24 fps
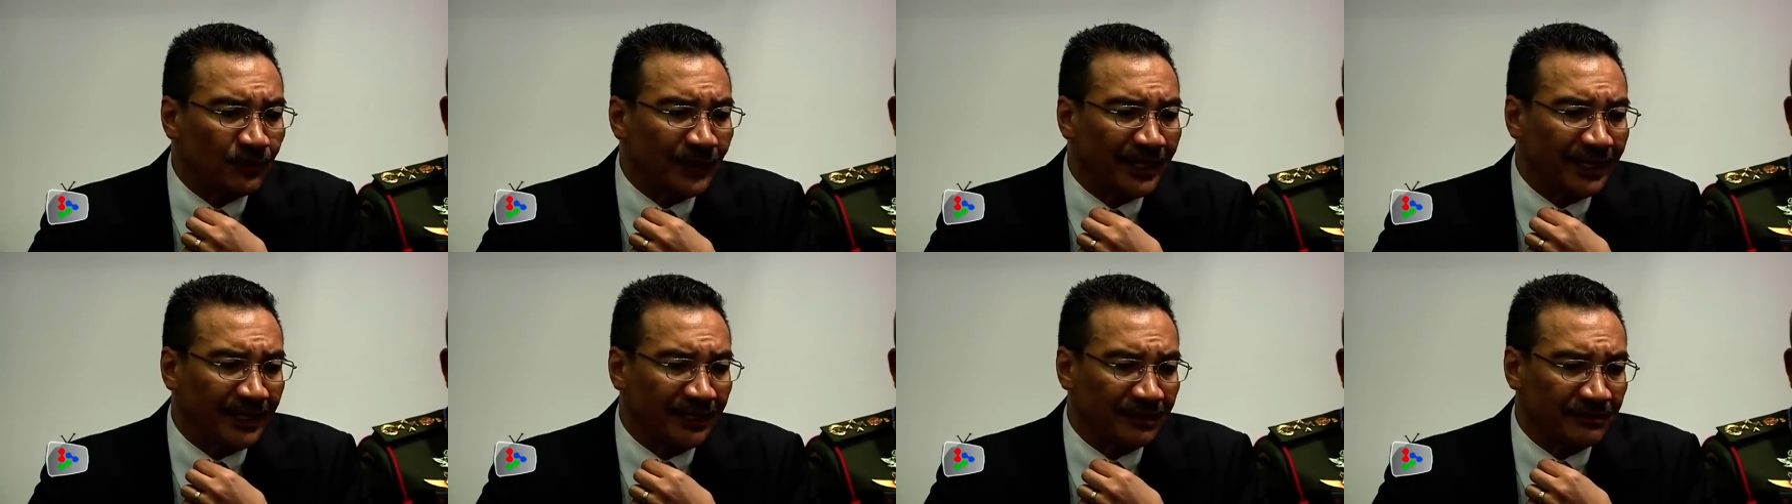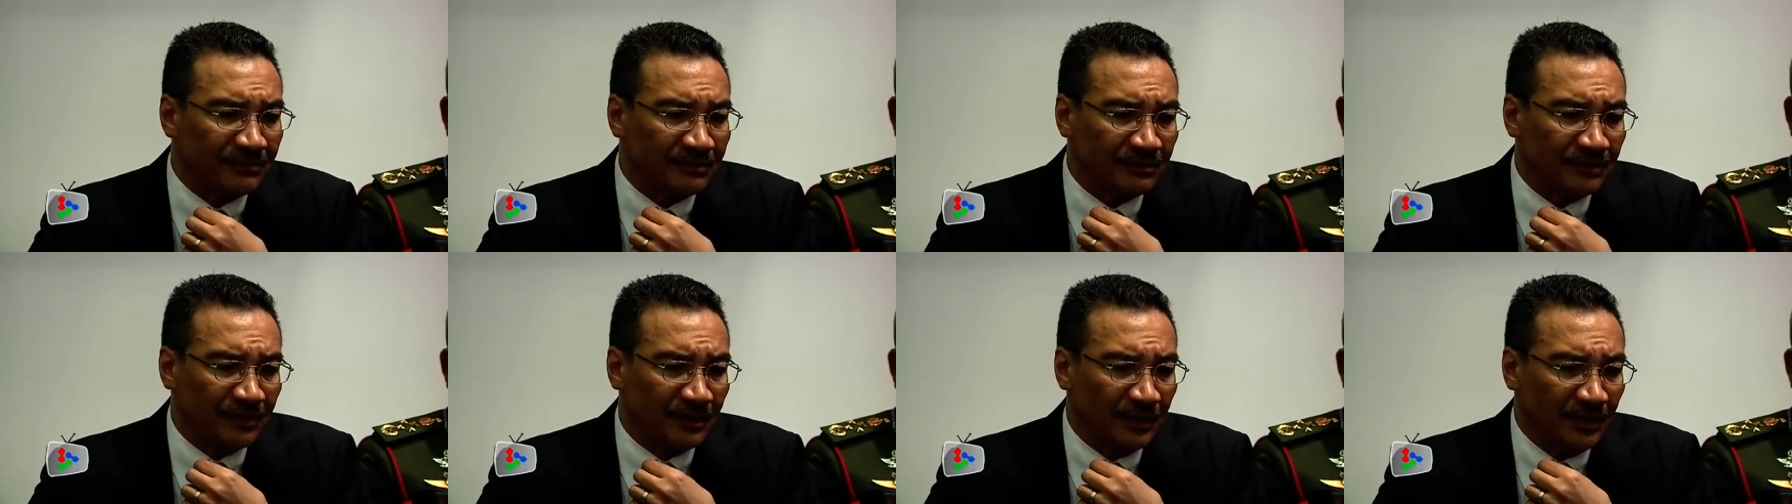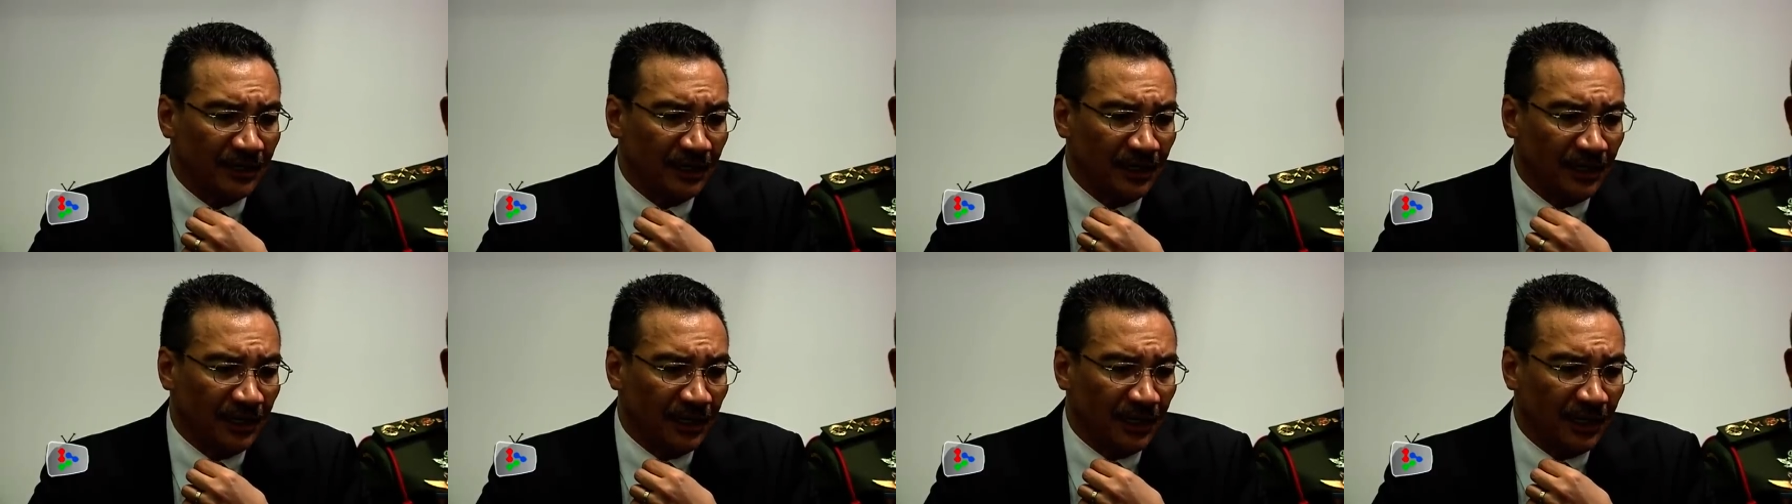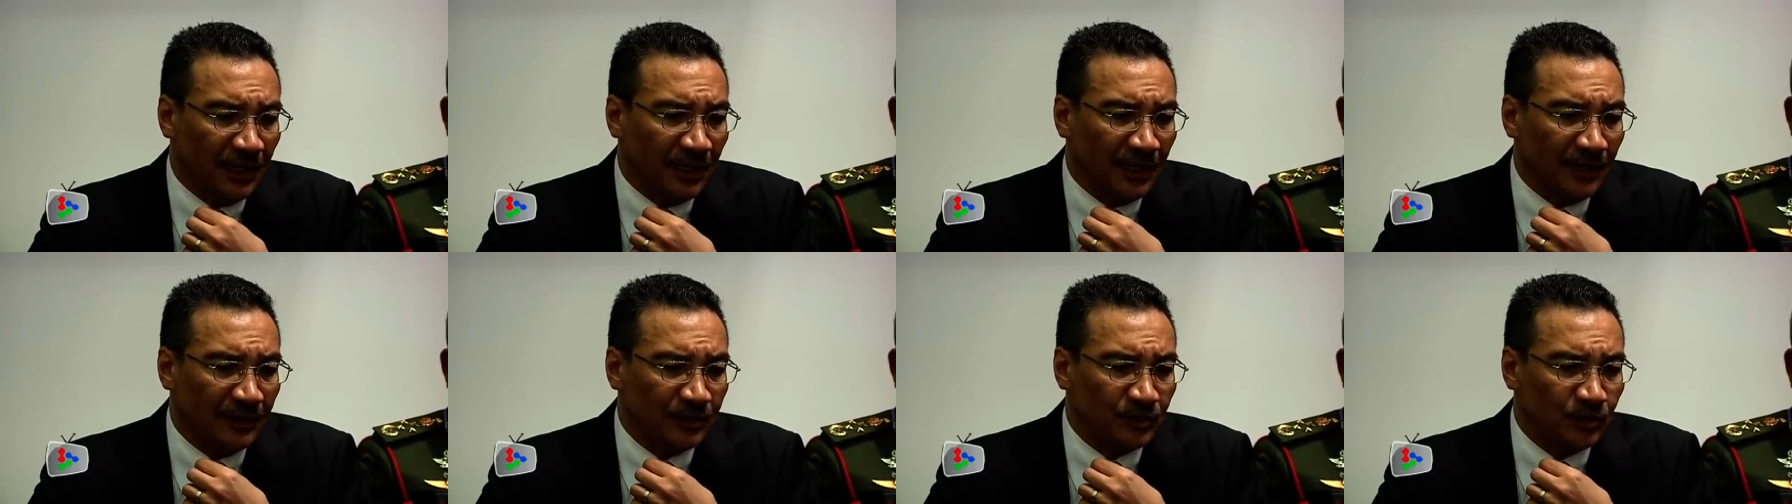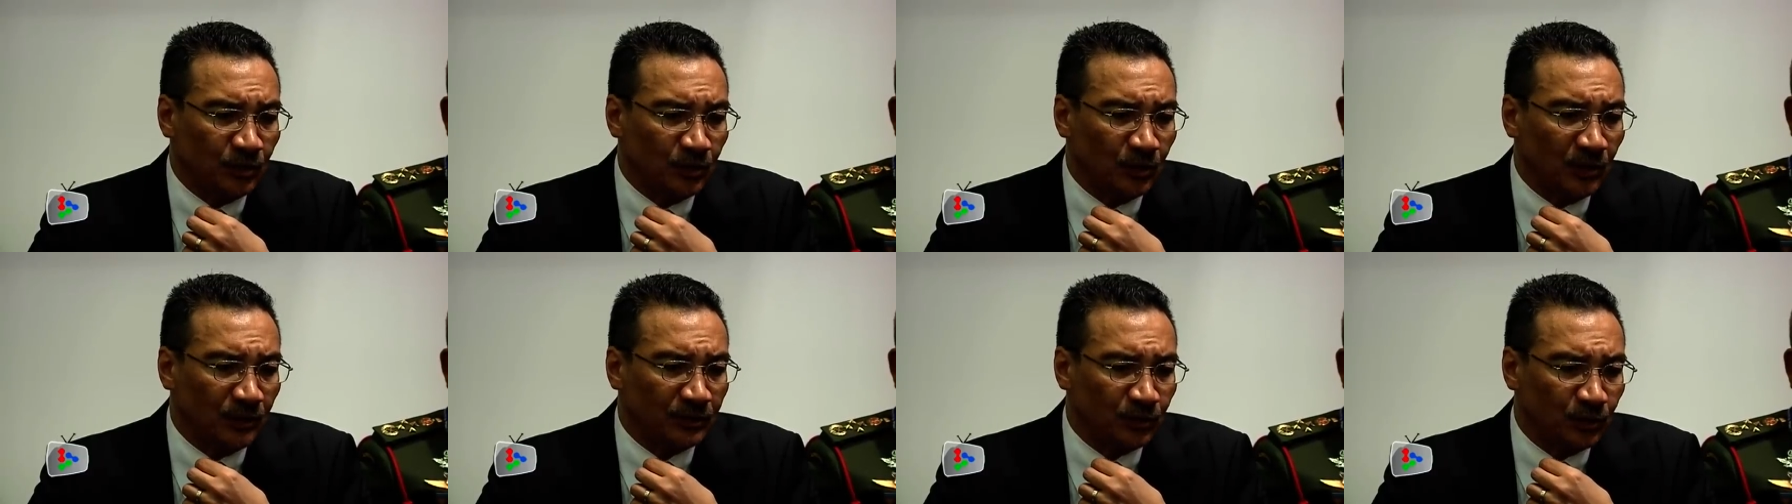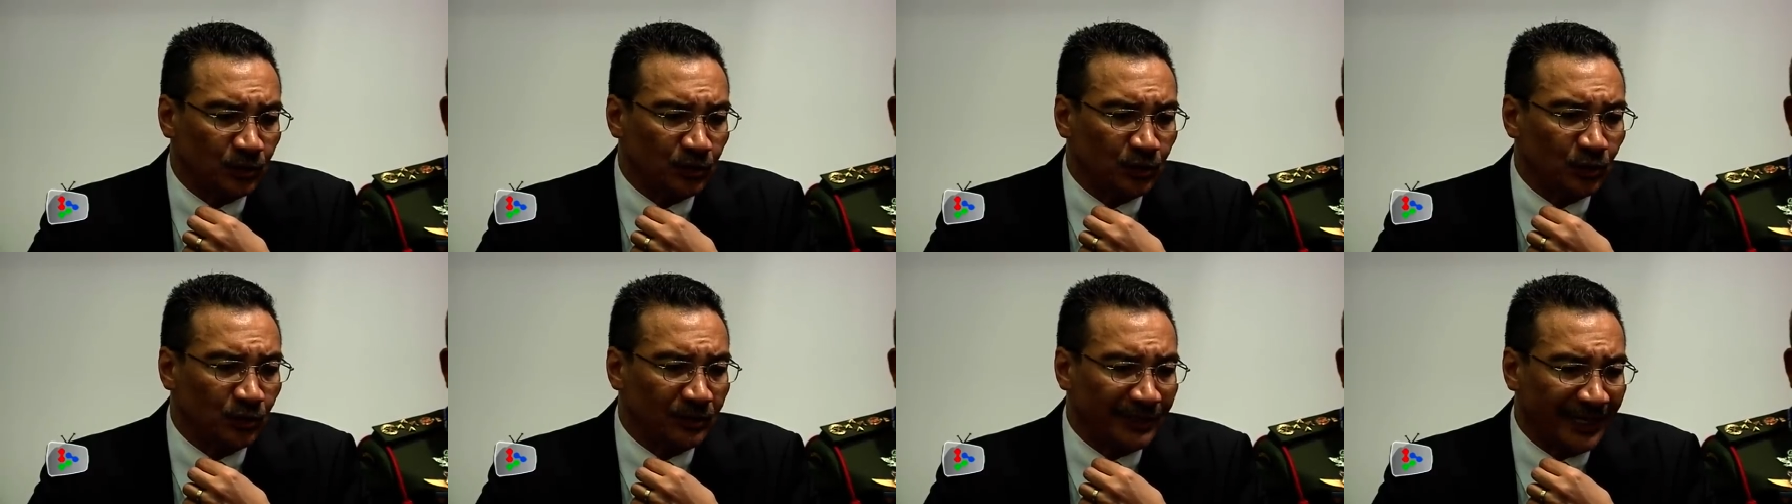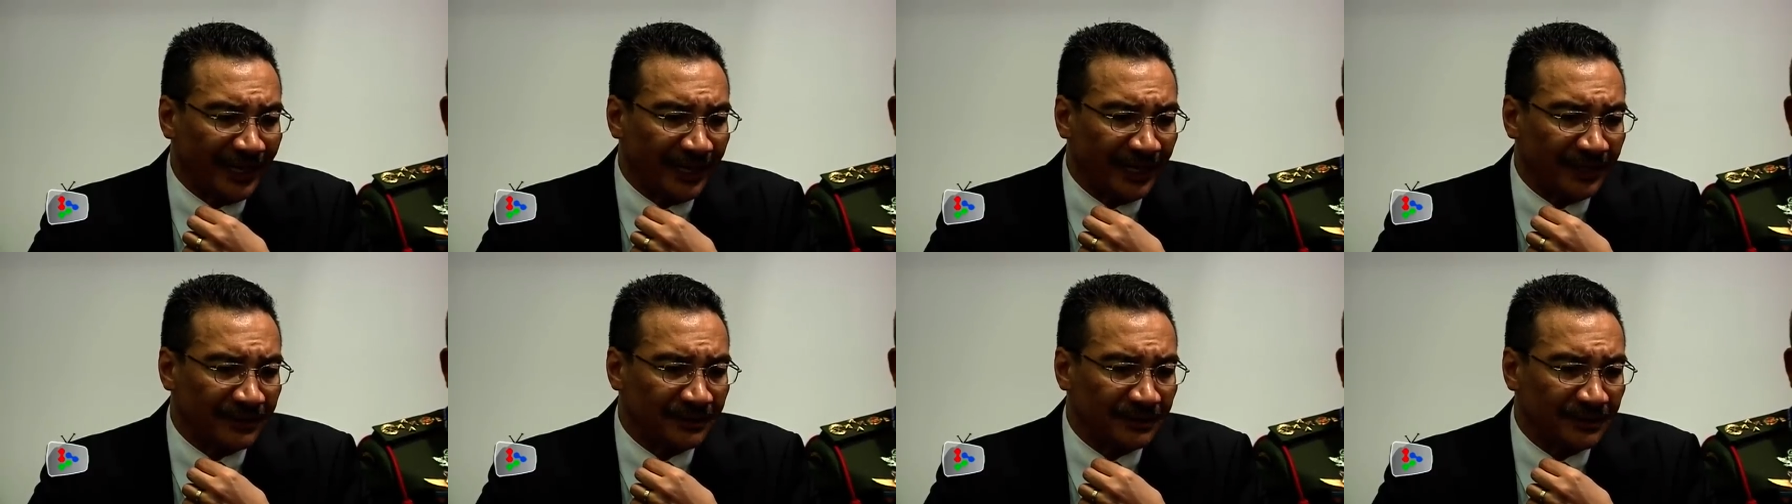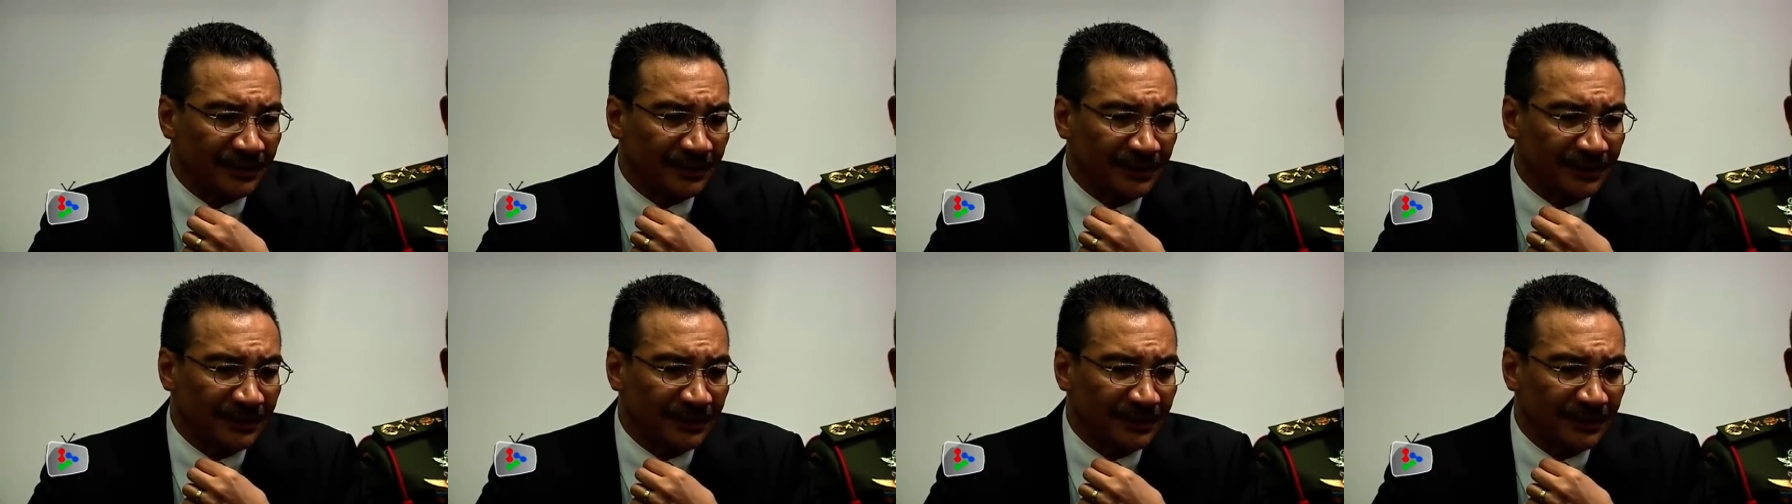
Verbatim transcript: ways uh, to, to do that.